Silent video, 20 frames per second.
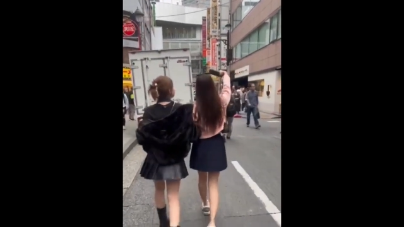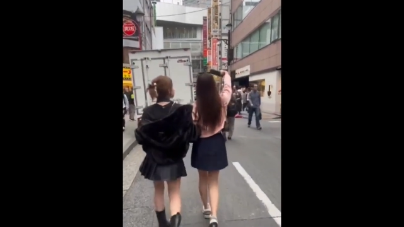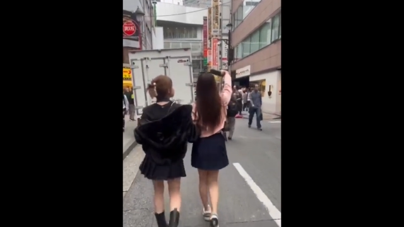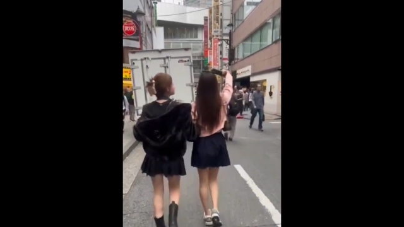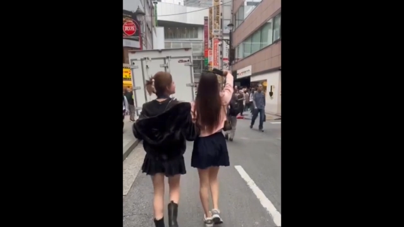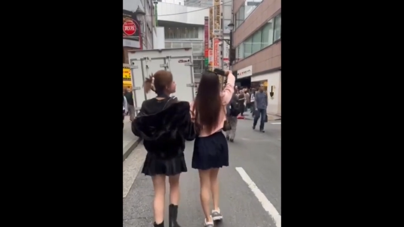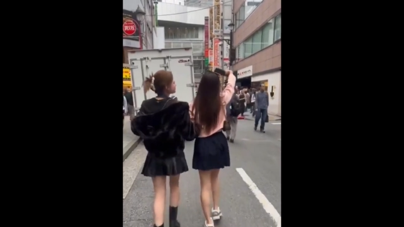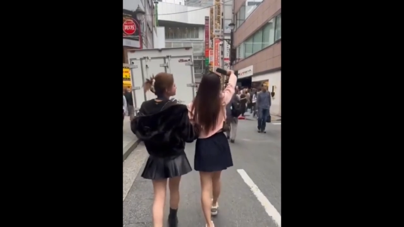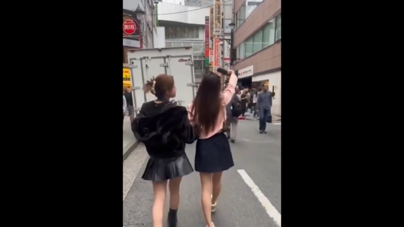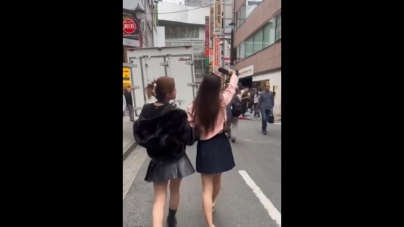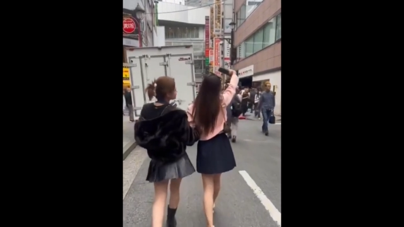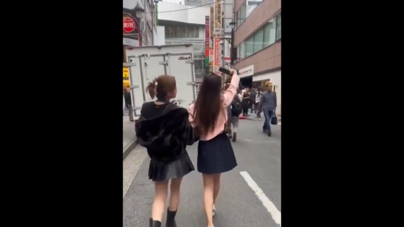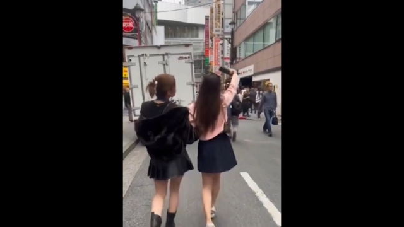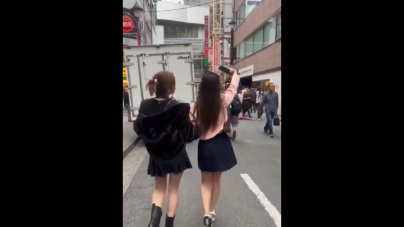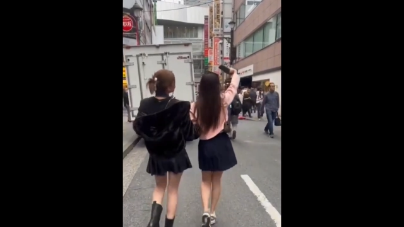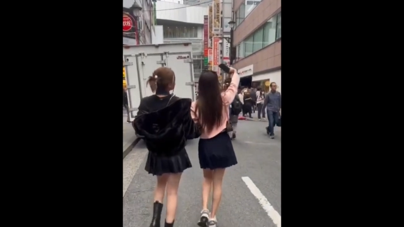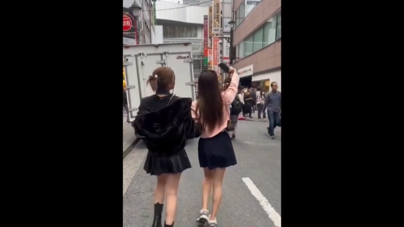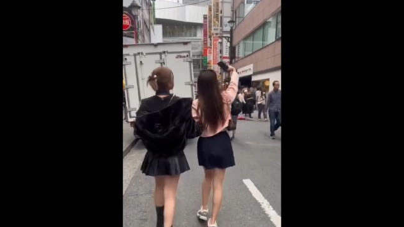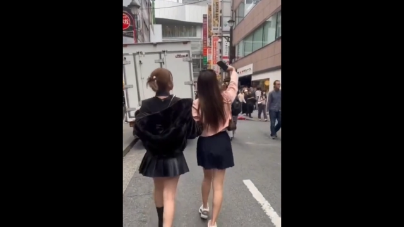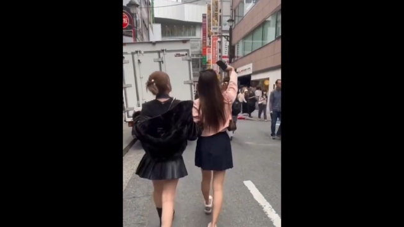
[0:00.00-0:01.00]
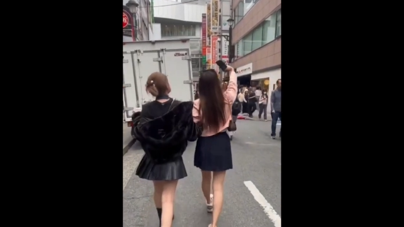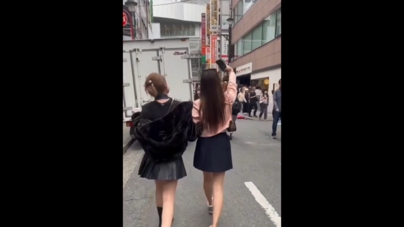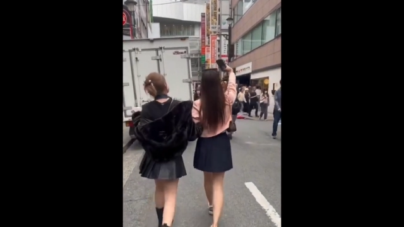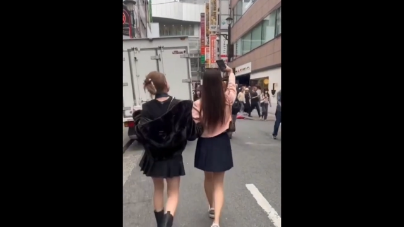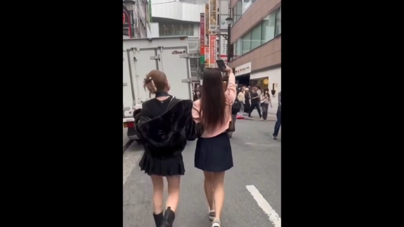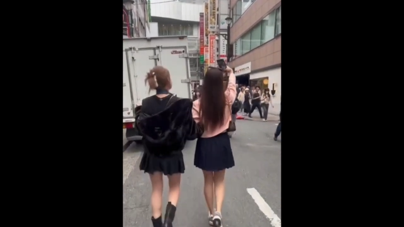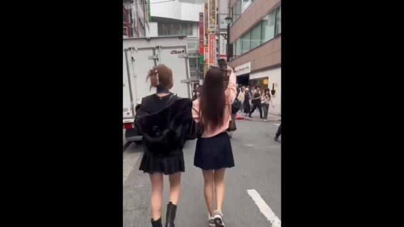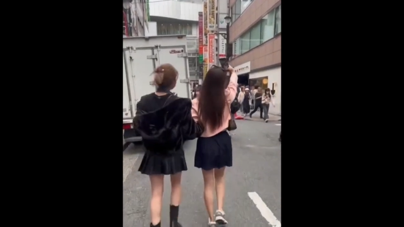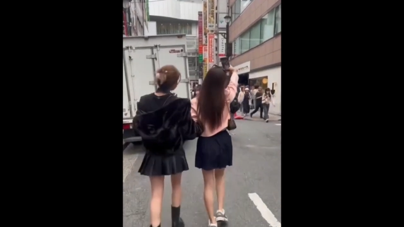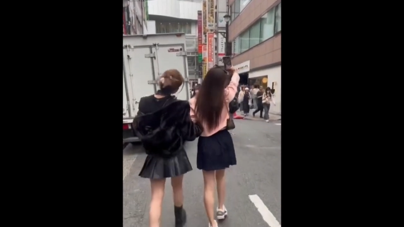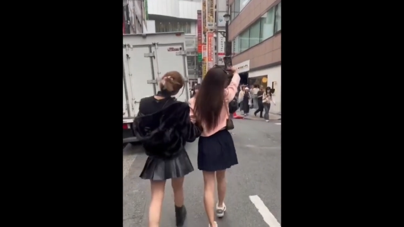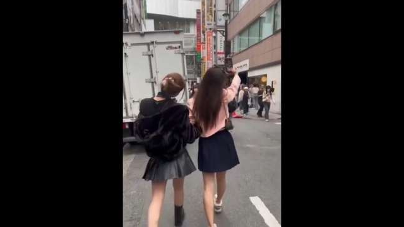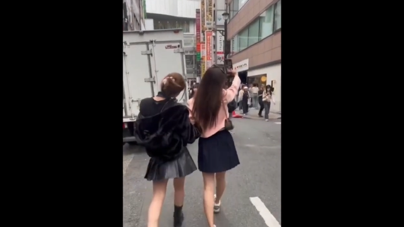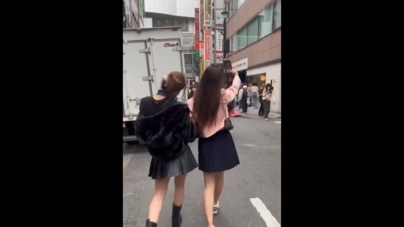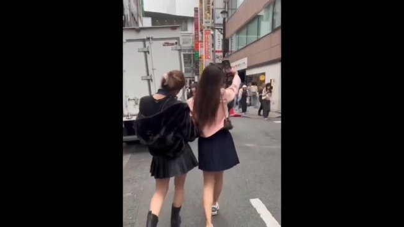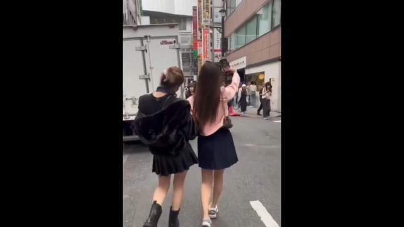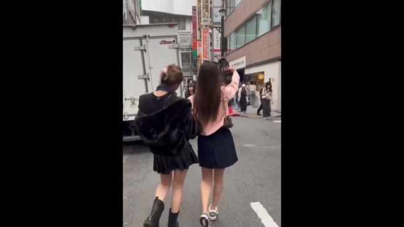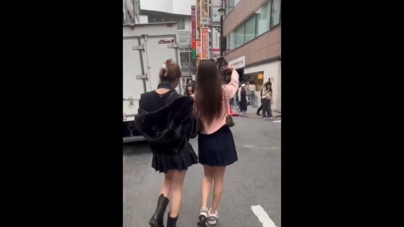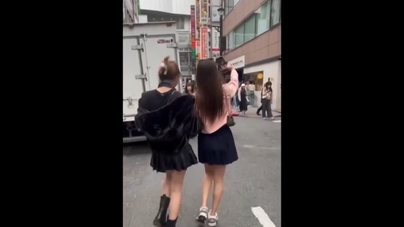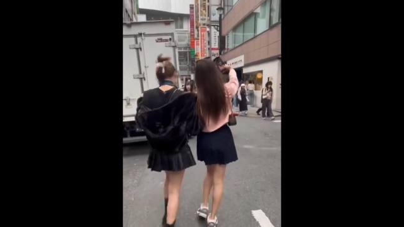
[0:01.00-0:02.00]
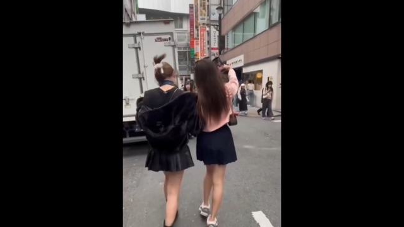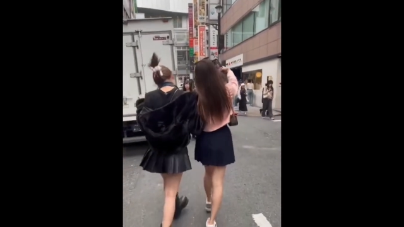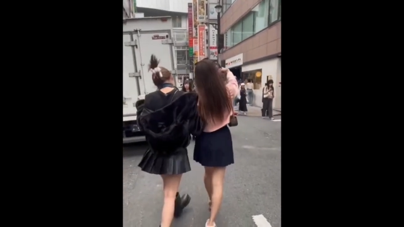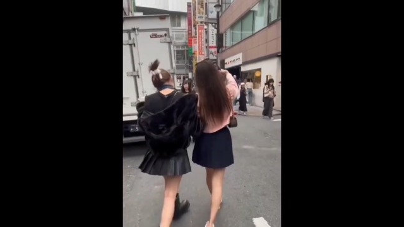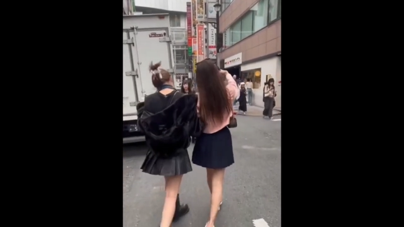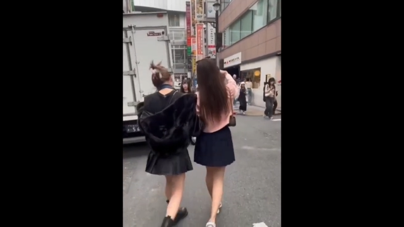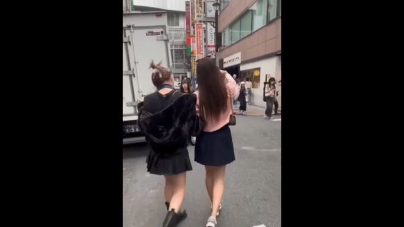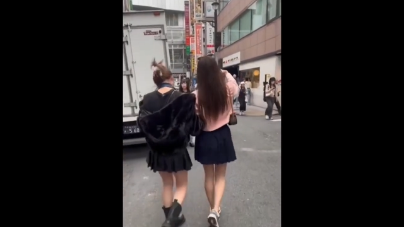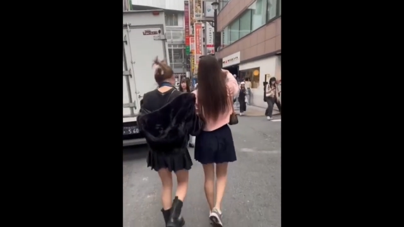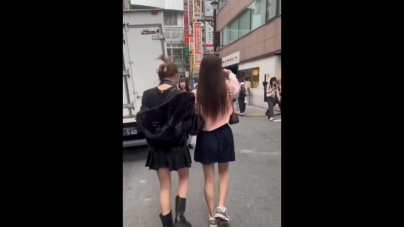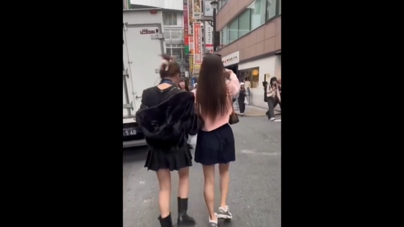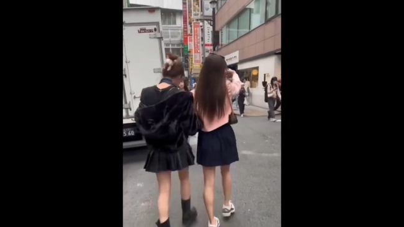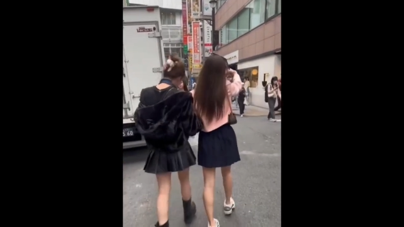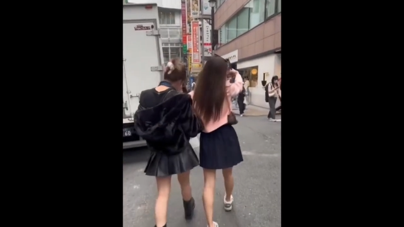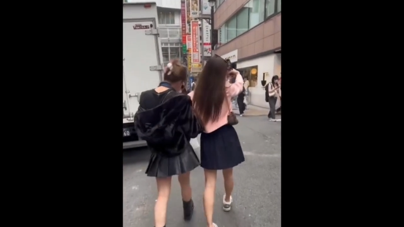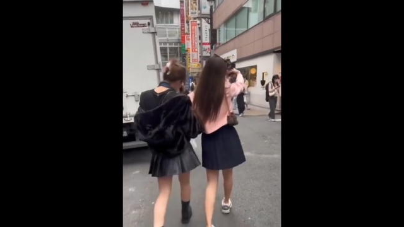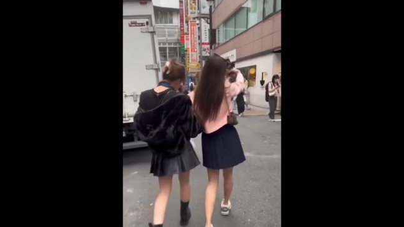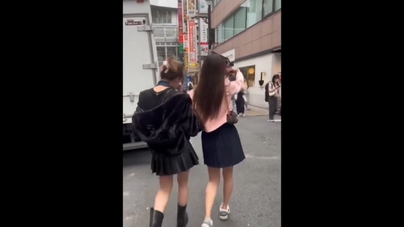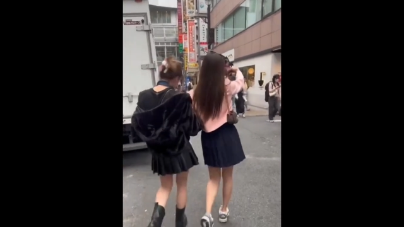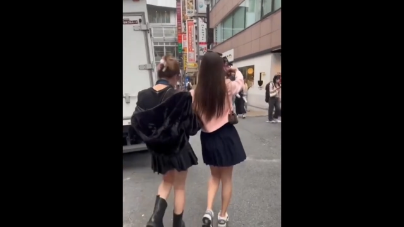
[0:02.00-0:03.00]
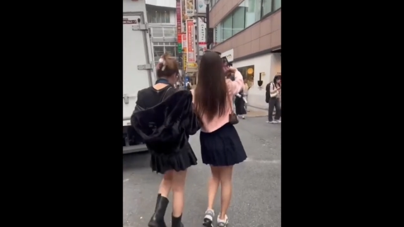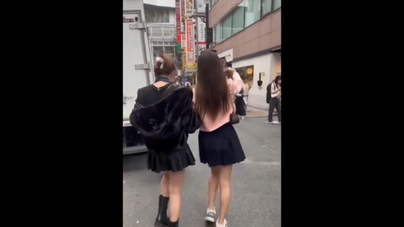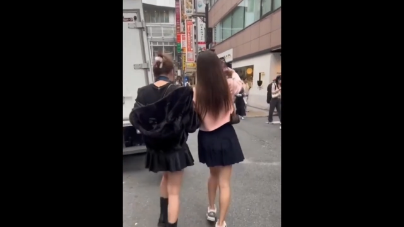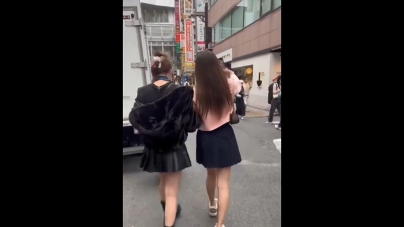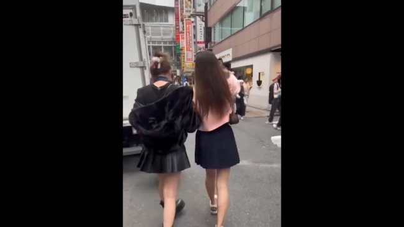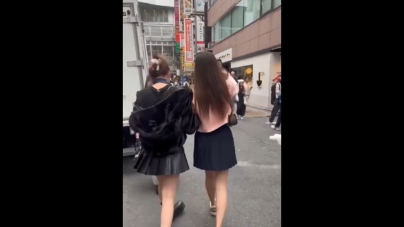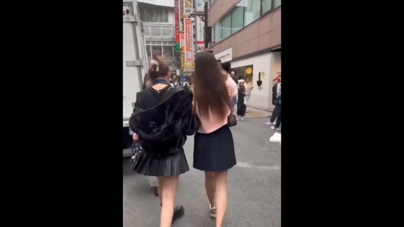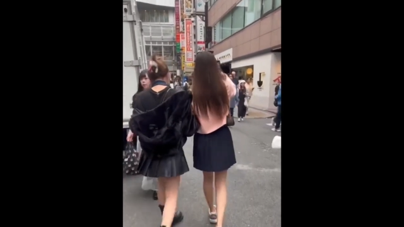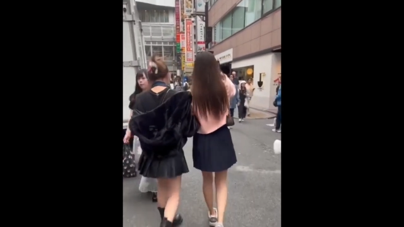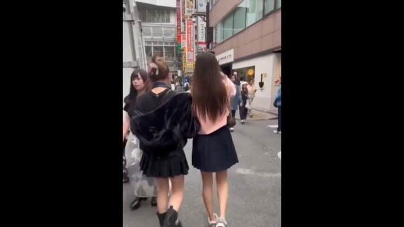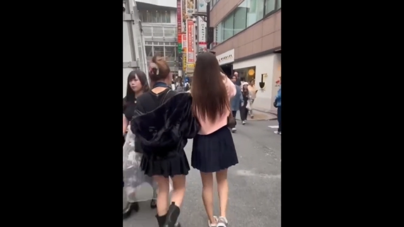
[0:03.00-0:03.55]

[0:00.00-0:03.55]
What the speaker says: No face is visible, so there are no lips to read.